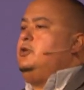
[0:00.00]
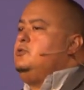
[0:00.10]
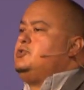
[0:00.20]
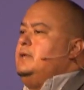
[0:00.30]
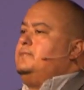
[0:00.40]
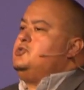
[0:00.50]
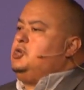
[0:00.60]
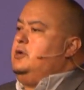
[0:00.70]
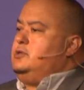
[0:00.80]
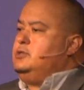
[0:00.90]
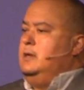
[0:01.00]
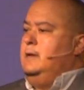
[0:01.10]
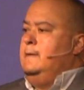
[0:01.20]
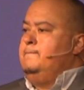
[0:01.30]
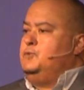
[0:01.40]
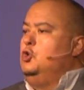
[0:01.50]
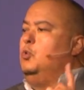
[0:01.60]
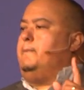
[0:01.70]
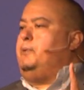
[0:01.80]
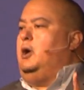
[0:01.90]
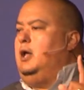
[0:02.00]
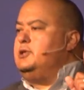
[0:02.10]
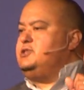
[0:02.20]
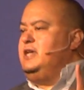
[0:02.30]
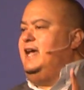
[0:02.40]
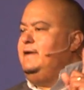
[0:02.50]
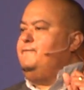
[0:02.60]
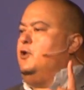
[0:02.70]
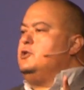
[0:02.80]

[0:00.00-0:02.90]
do something, church? Do what Paul said in 1